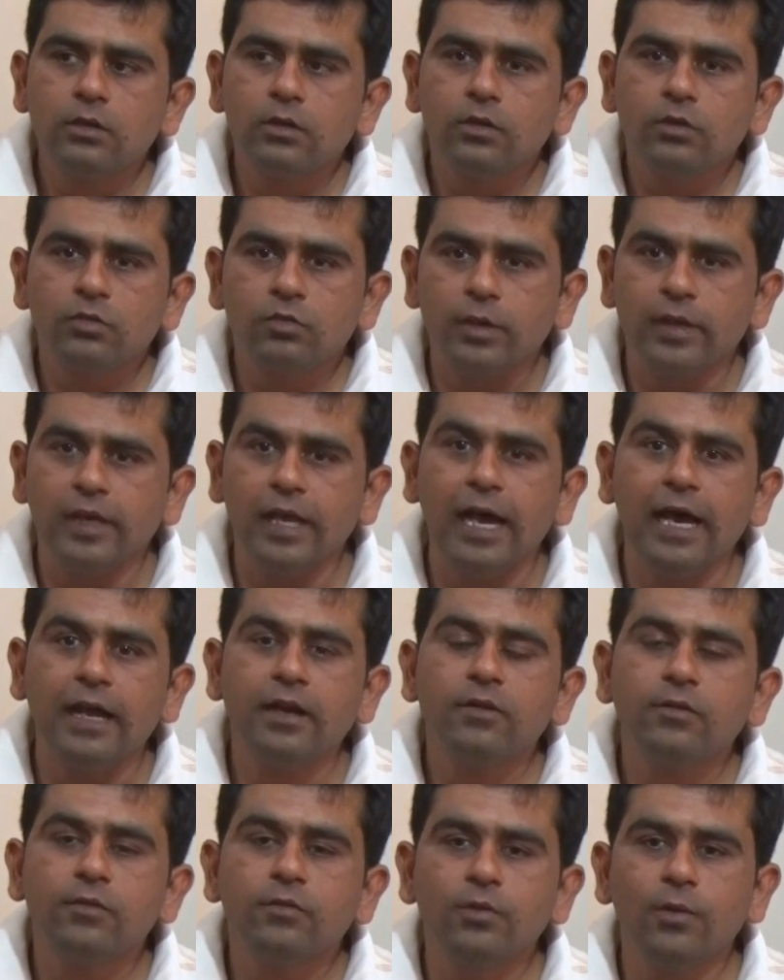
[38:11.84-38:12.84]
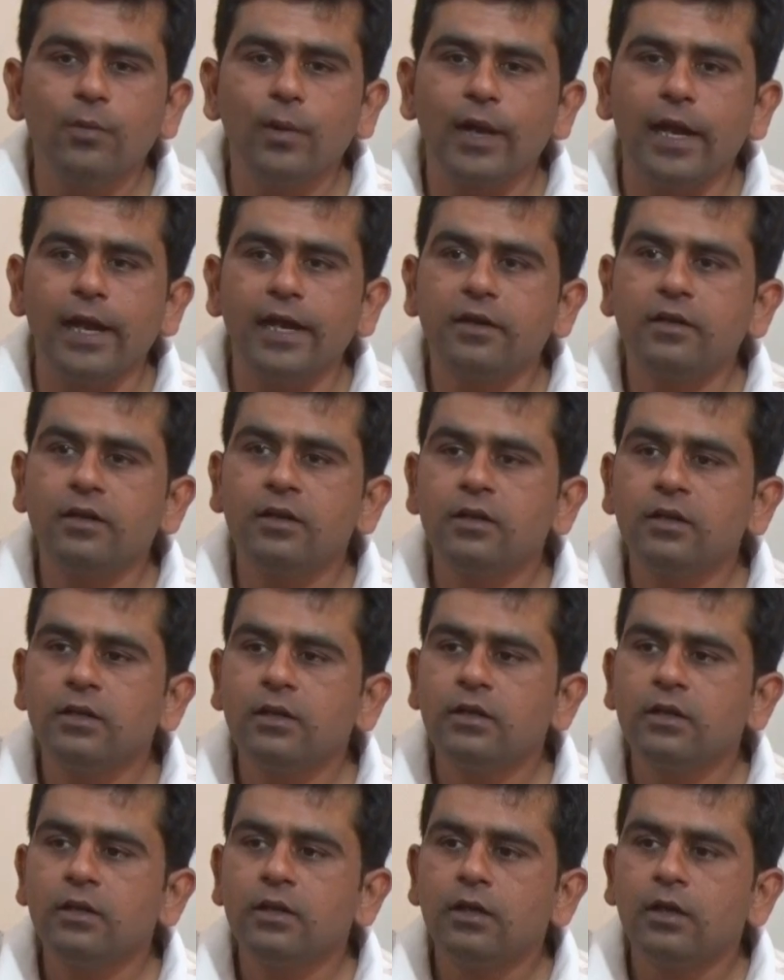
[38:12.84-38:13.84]
So here we will get
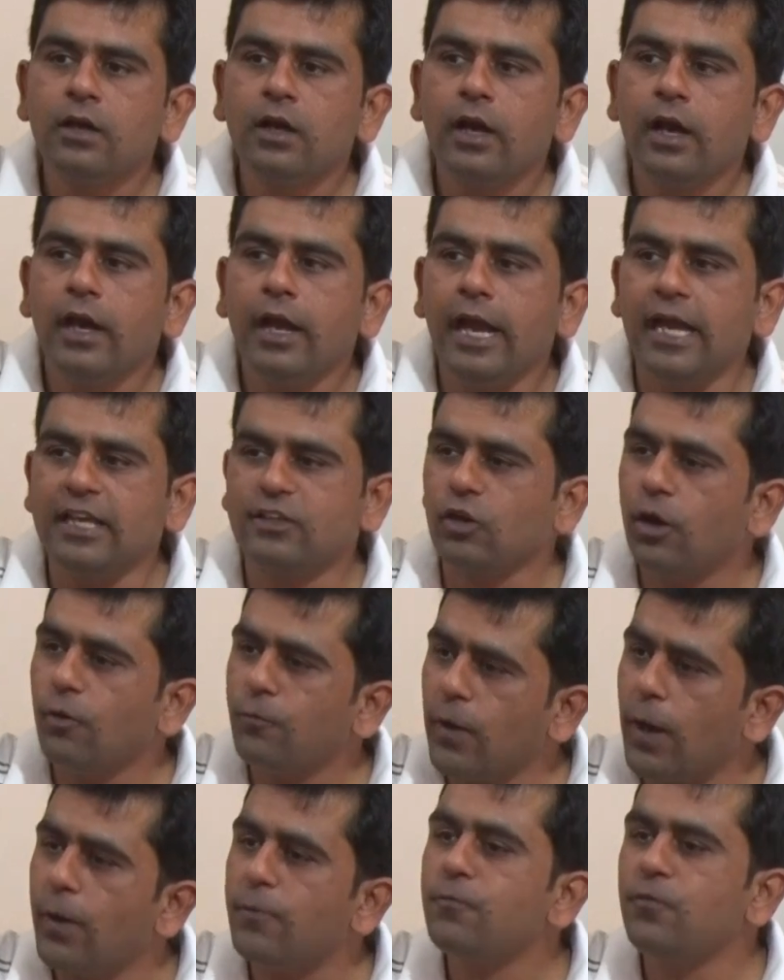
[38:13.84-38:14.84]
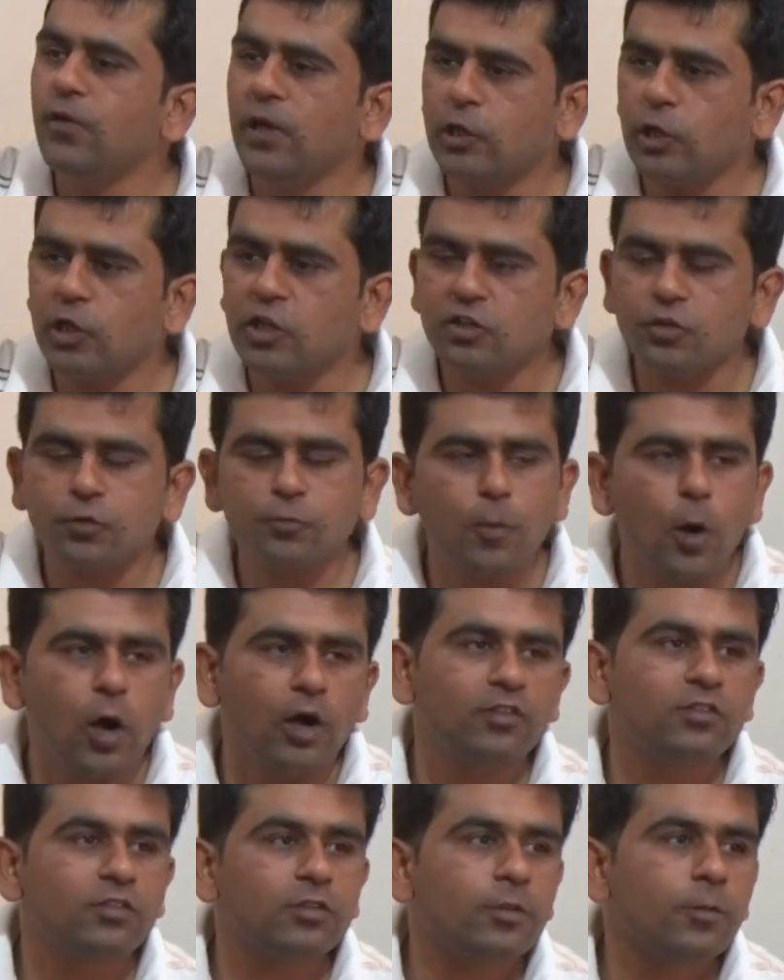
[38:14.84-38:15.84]
h of f filter
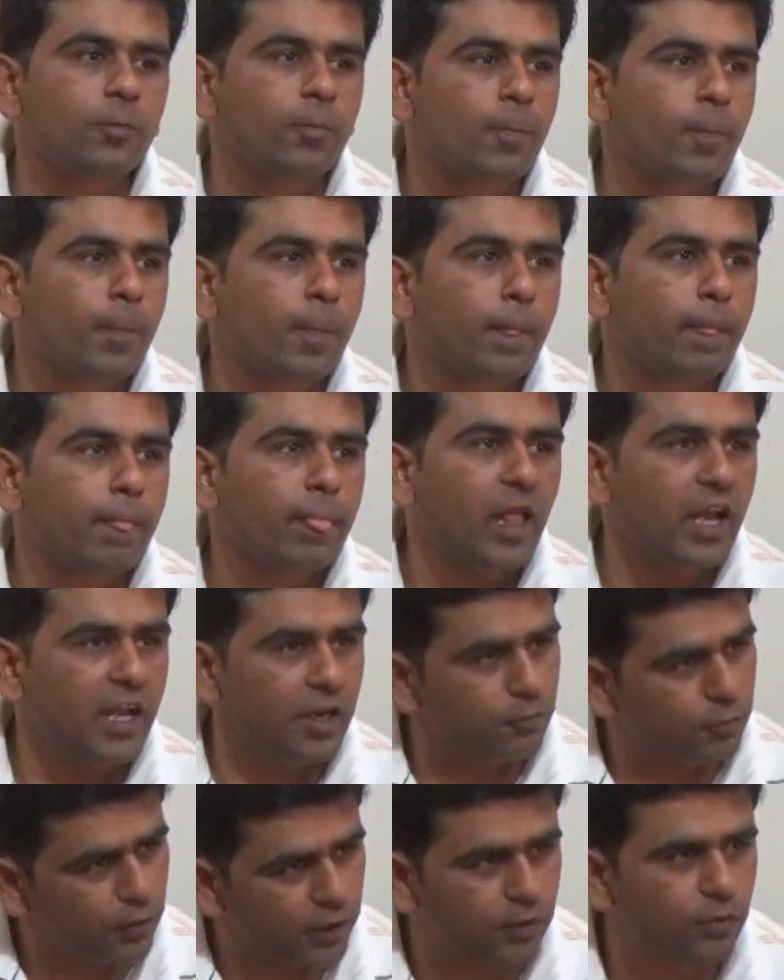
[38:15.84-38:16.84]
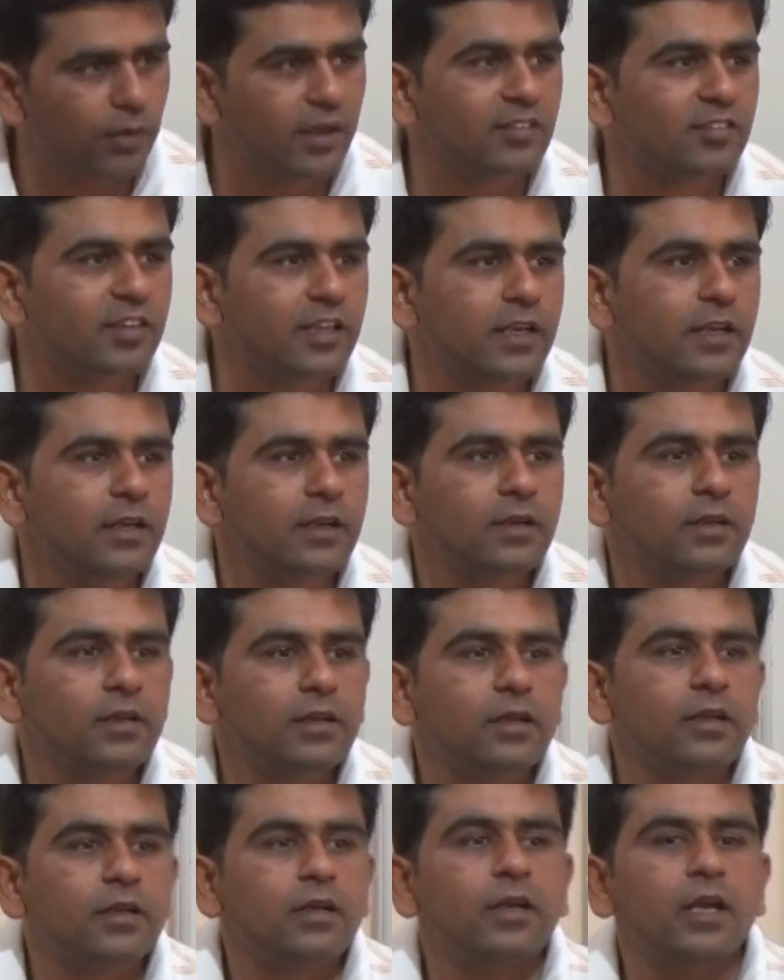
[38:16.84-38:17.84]
response in frequency
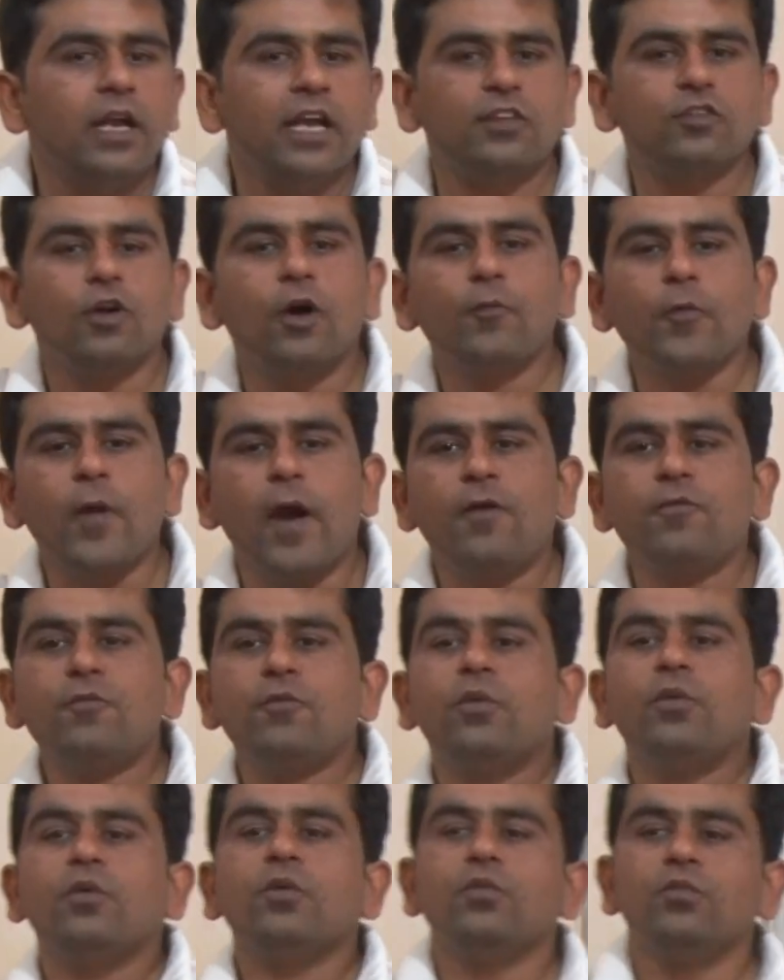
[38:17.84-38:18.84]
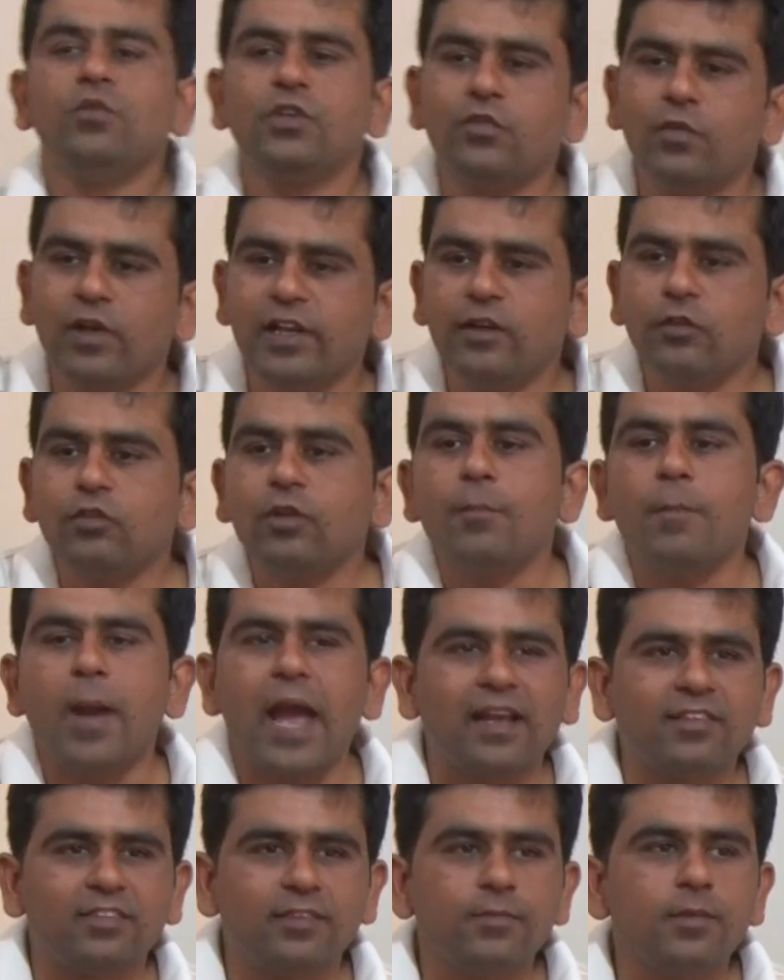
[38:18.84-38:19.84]
h of f, which will give the
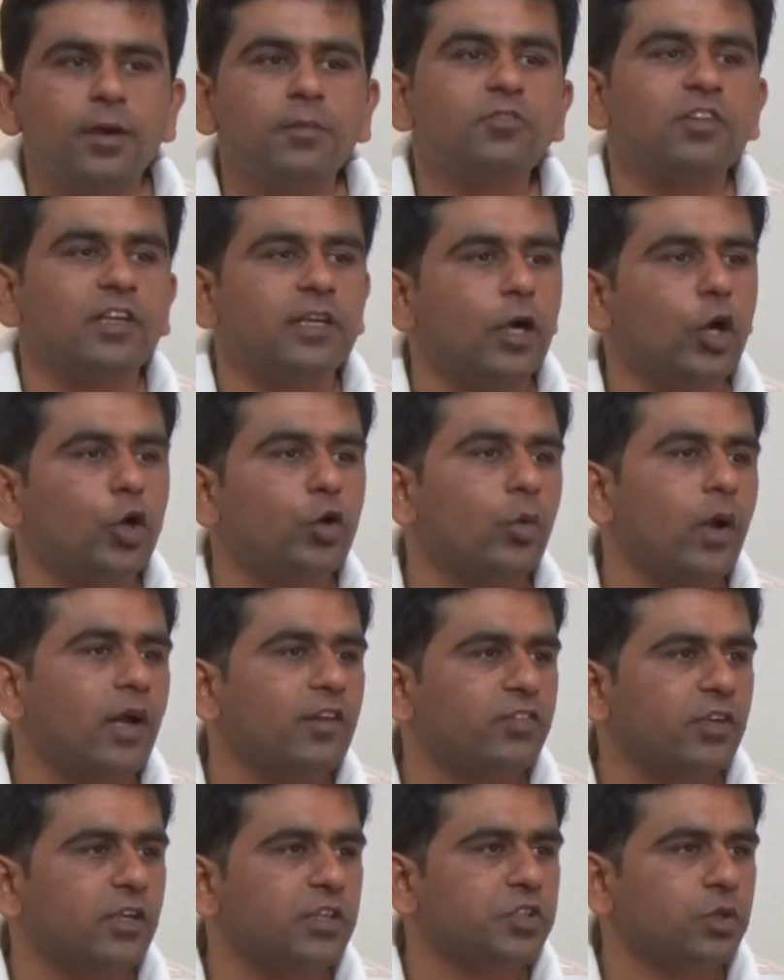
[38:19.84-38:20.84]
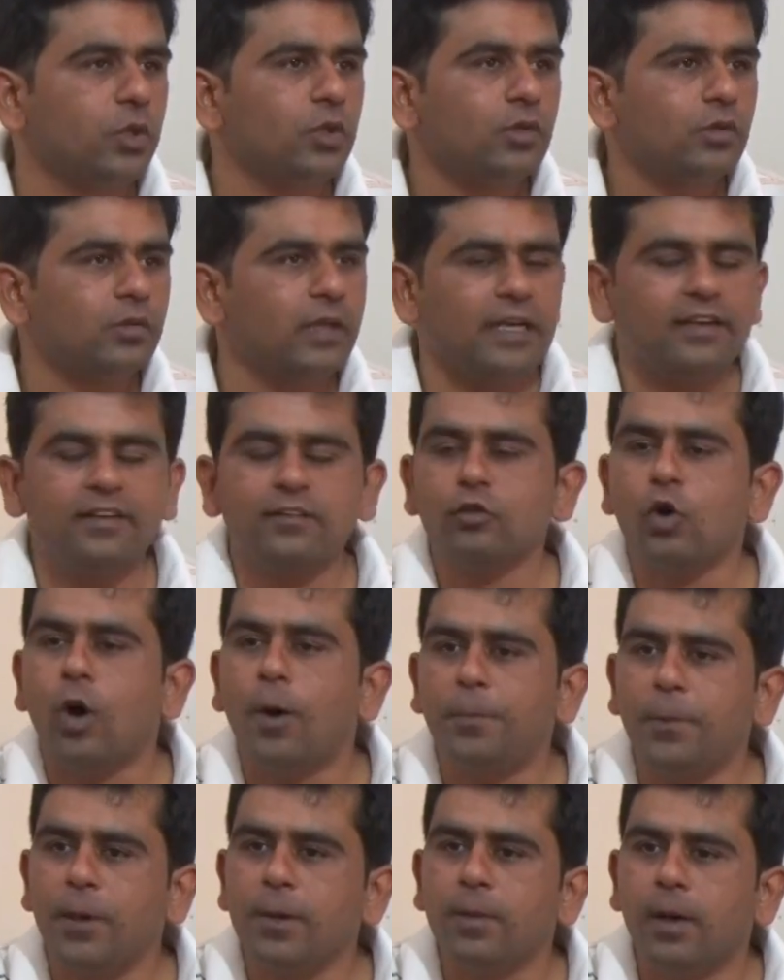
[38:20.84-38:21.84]
maximum signal to noise ratio, that is
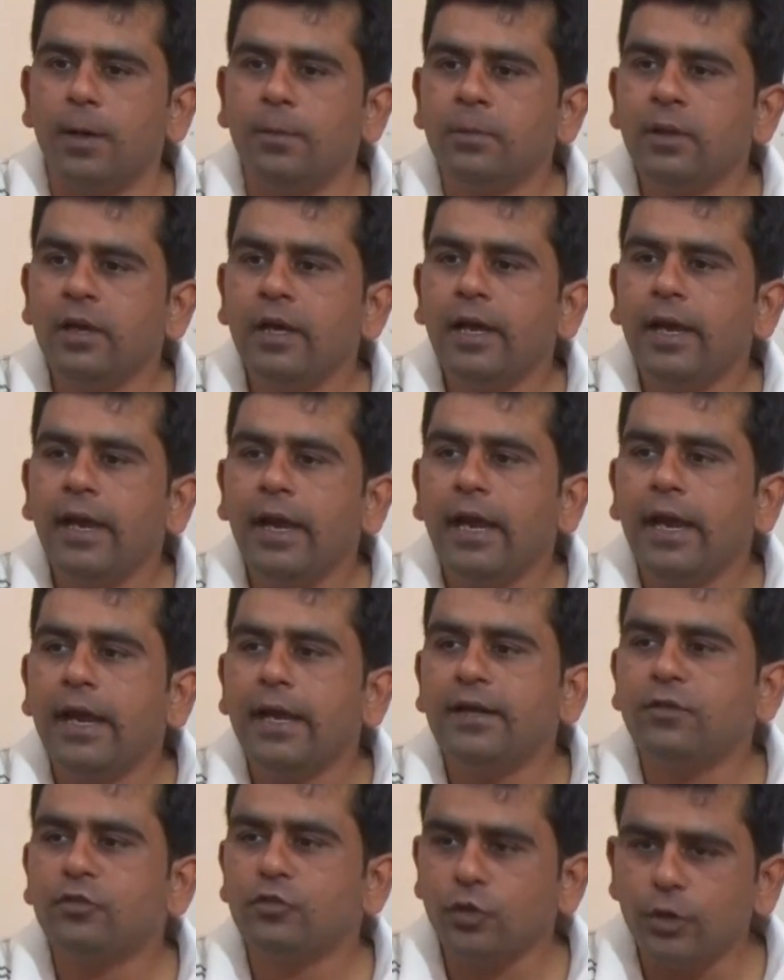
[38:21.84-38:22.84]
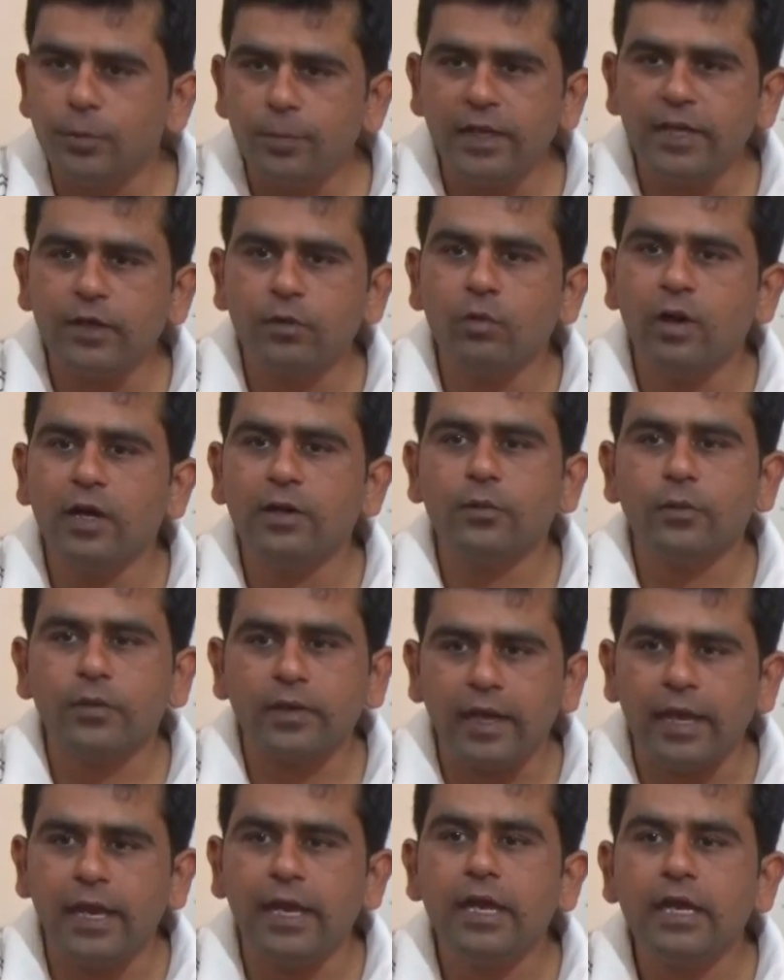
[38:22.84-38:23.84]
optimum. It should be equal to
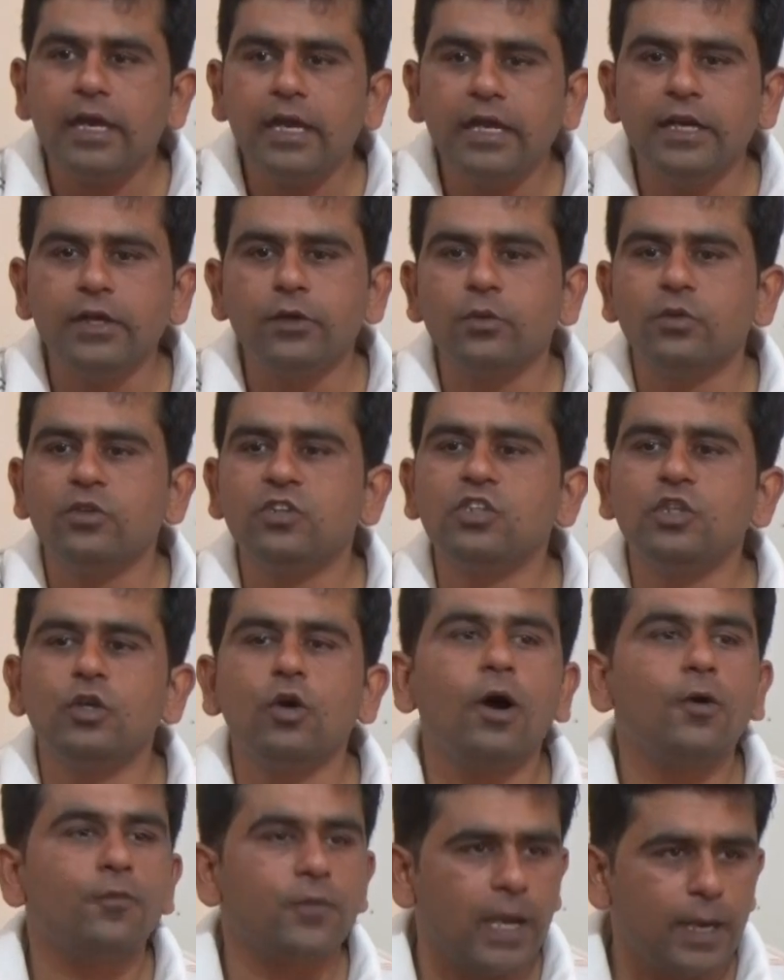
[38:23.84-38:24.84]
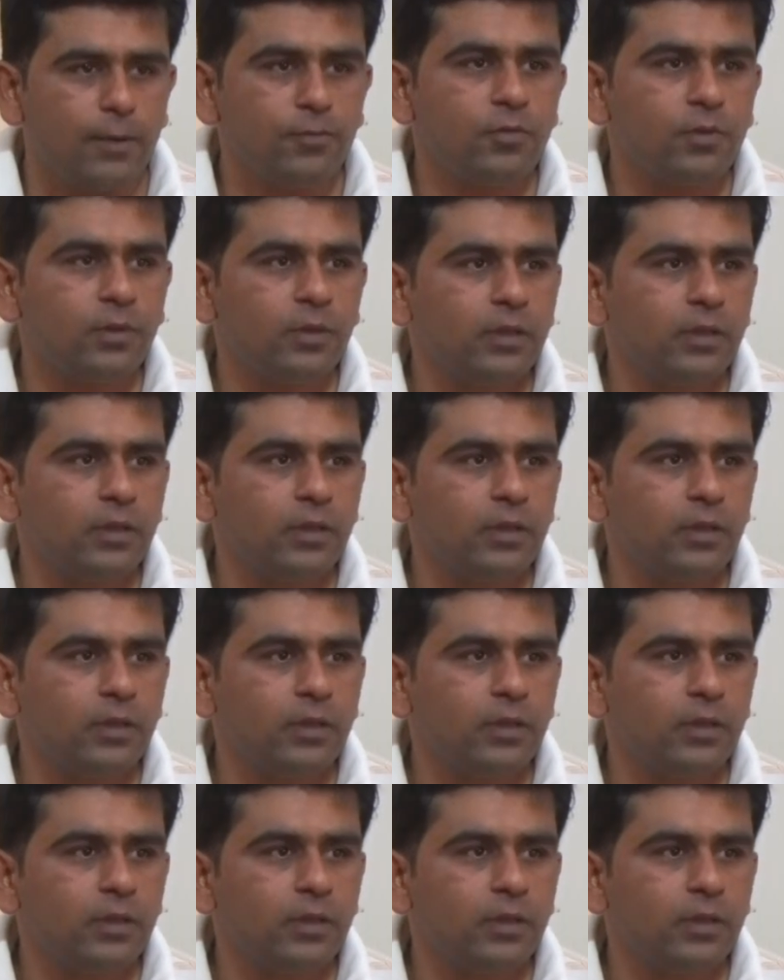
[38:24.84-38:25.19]
k into g of f.